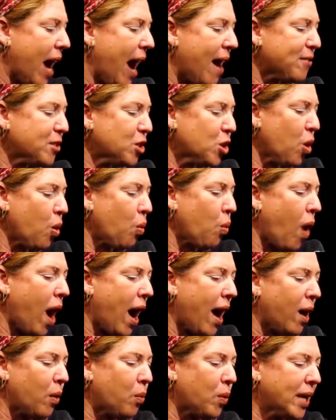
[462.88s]
After a
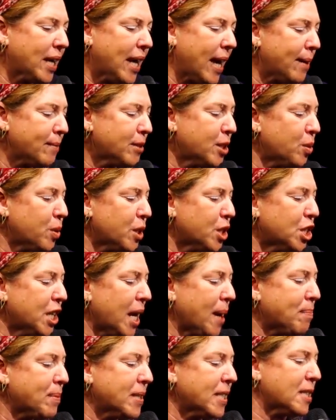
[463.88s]
while, we came to a
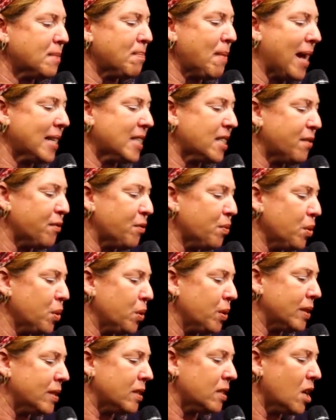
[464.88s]
shapeless mass of
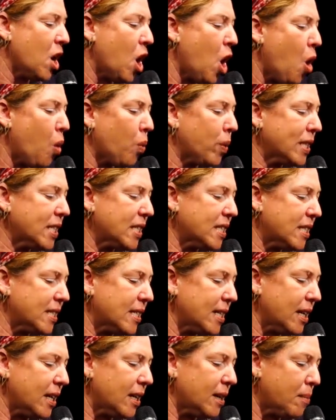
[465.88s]
ruins, which
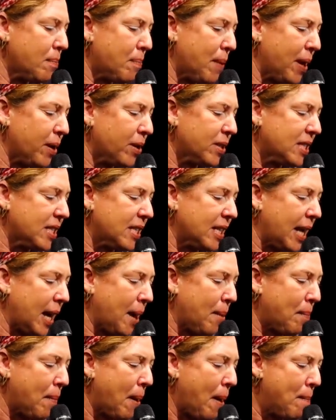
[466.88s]
still bears the
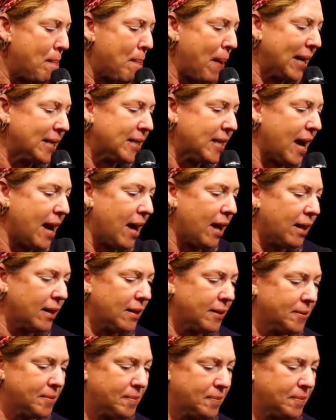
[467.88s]
name Beit El.